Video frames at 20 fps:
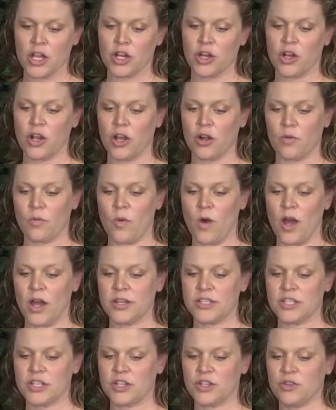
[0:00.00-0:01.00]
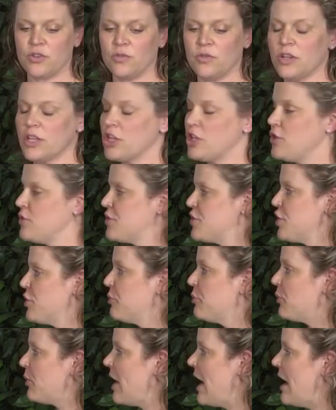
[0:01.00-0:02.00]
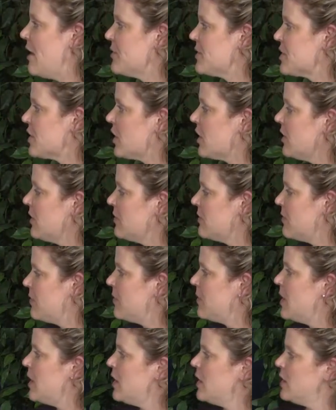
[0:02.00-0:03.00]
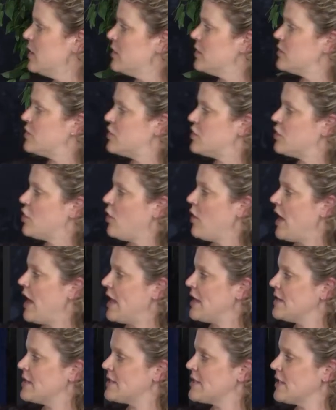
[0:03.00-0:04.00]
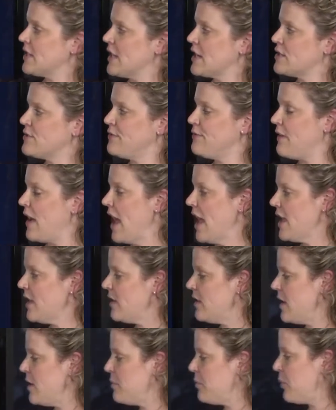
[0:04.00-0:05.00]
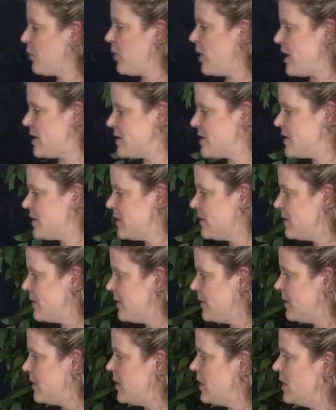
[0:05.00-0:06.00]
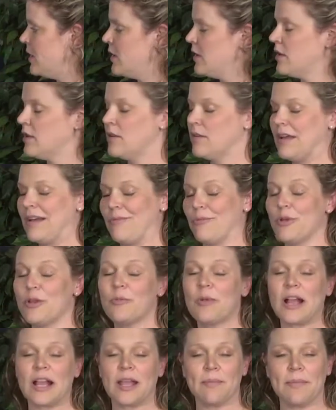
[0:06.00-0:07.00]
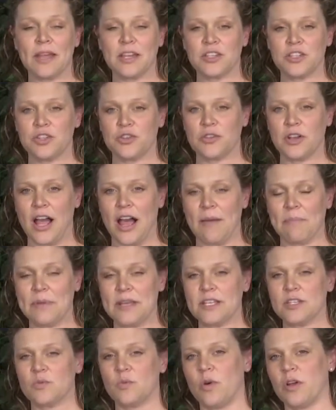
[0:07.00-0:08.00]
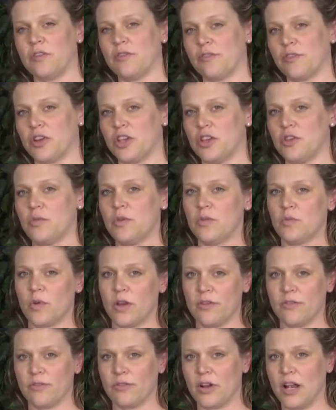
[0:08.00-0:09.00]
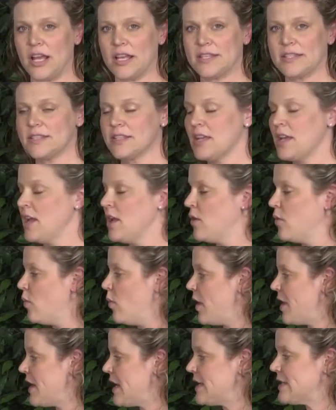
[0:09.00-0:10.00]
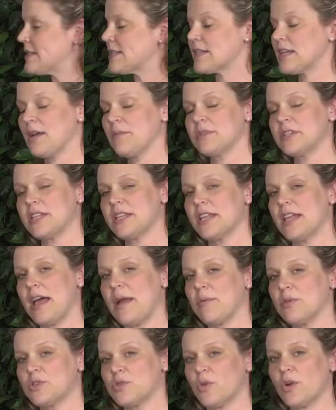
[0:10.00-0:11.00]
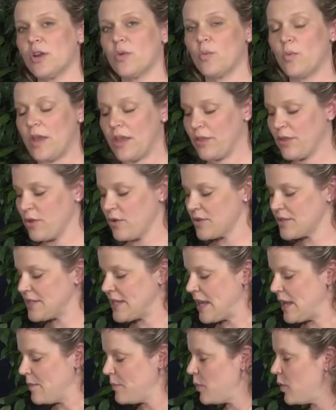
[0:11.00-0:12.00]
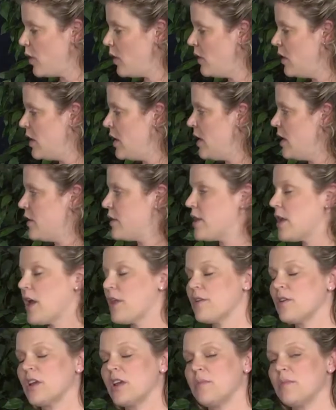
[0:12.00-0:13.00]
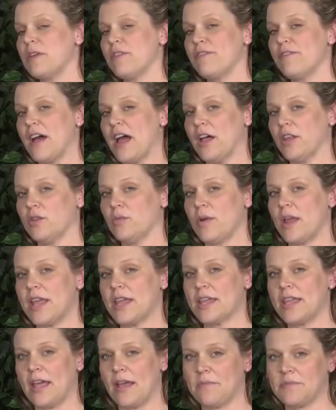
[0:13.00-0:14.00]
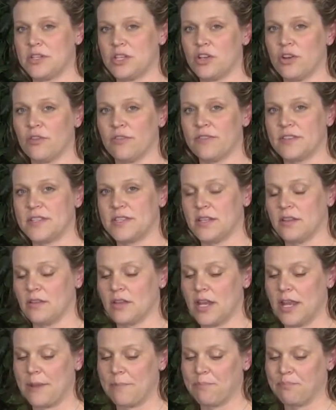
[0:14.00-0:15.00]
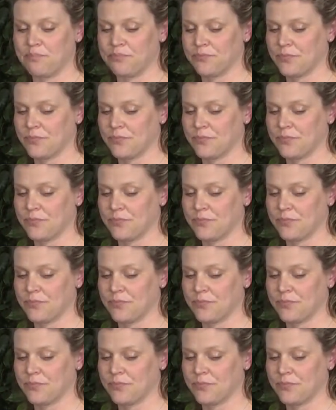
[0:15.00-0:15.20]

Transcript: You're going to want to use your browser to go ahead and select File and Print. We recommend 2 copies, one for you and one for us. One needs to come to the laboratory with your sample. The other can be filed away and kept in your facility.